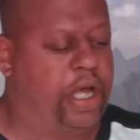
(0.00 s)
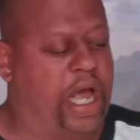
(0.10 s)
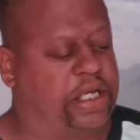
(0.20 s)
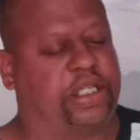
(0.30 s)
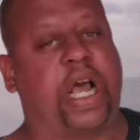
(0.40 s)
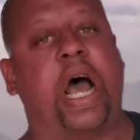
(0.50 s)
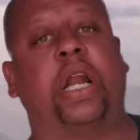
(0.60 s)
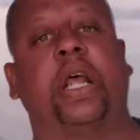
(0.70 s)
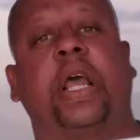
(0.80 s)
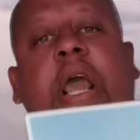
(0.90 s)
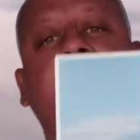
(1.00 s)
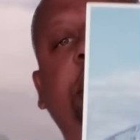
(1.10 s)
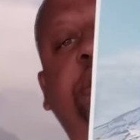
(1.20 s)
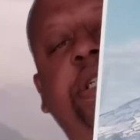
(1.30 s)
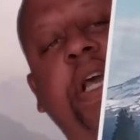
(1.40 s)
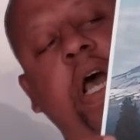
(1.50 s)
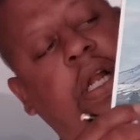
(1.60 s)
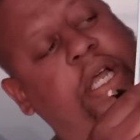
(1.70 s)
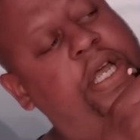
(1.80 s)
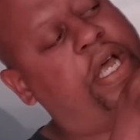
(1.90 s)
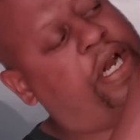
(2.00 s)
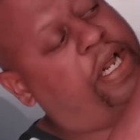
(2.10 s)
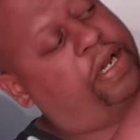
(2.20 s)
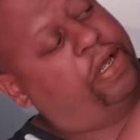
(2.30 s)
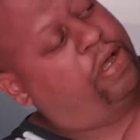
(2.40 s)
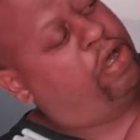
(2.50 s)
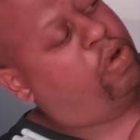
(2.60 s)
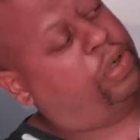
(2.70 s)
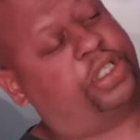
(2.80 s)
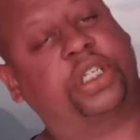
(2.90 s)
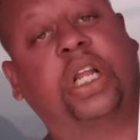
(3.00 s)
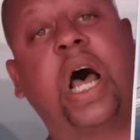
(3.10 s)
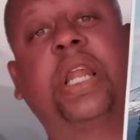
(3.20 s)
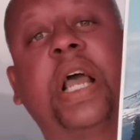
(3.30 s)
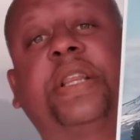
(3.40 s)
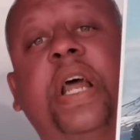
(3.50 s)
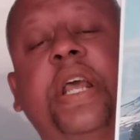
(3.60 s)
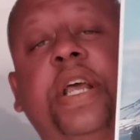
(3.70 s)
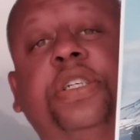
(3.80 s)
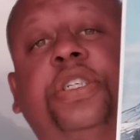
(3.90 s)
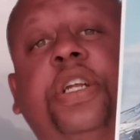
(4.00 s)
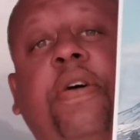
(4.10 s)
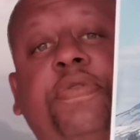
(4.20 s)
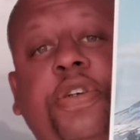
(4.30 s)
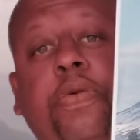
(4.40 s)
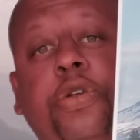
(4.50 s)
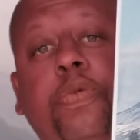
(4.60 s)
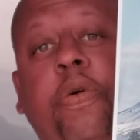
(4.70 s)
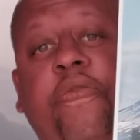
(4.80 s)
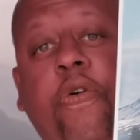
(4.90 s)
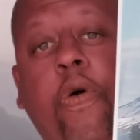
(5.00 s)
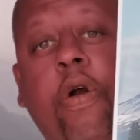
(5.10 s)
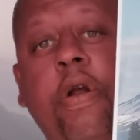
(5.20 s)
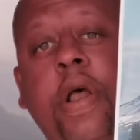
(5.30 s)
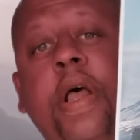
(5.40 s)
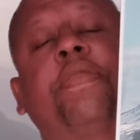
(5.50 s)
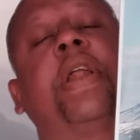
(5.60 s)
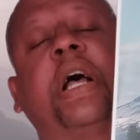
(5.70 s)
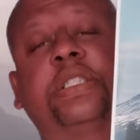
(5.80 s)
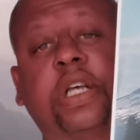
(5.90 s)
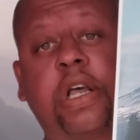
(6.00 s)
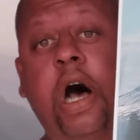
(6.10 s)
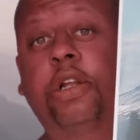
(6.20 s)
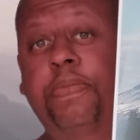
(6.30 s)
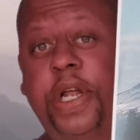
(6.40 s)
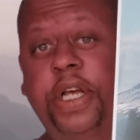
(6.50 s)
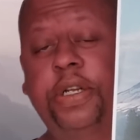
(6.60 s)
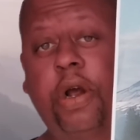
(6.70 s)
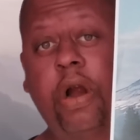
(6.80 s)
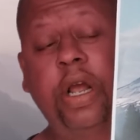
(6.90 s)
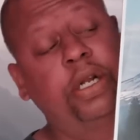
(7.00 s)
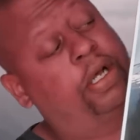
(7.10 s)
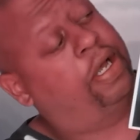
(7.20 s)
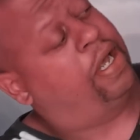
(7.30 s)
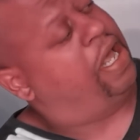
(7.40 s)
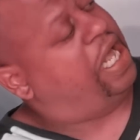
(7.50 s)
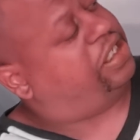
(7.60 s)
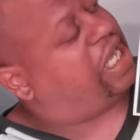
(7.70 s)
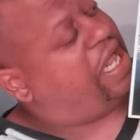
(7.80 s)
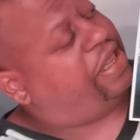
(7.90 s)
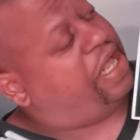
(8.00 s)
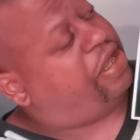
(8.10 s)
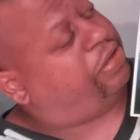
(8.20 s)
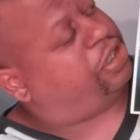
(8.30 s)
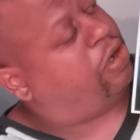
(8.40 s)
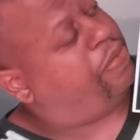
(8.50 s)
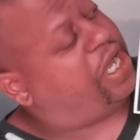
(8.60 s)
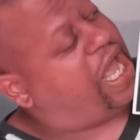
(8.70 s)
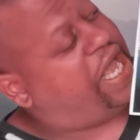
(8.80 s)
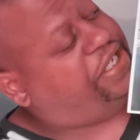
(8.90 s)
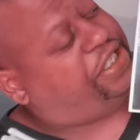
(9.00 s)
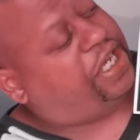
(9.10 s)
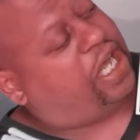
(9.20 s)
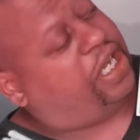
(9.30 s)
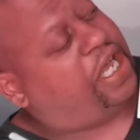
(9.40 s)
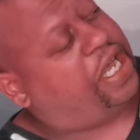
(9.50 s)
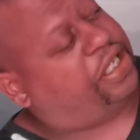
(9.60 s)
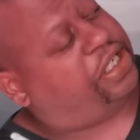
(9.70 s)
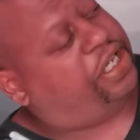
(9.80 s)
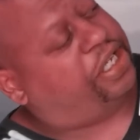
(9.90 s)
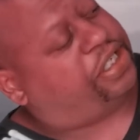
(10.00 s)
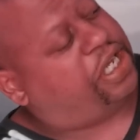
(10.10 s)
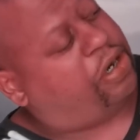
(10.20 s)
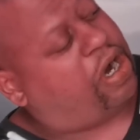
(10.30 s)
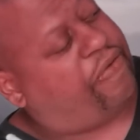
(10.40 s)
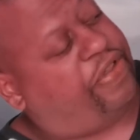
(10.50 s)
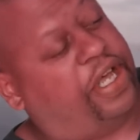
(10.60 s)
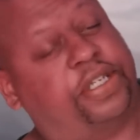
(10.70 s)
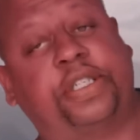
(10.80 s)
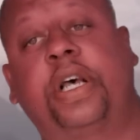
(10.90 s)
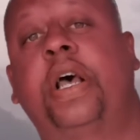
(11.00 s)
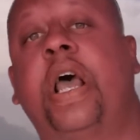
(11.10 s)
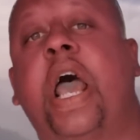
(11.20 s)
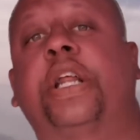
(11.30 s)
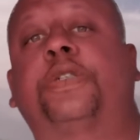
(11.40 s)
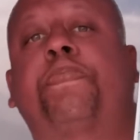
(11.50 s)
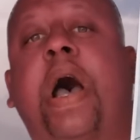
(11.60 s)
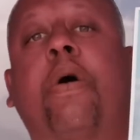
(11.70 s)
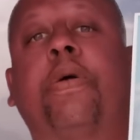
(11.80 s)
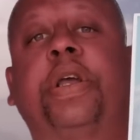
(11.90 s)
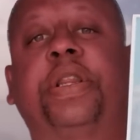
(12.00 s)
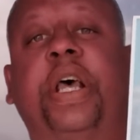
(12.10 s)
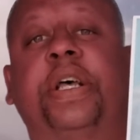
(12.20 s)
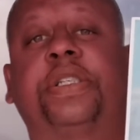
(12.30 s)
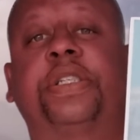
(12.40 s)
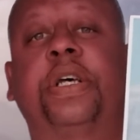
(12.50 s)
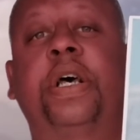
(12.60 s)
has got AGLE in it, which is a lot like that engine I've shown you before that has the column in it, all right? It's got, they're showing me AGLE is in the center of this and it's powering this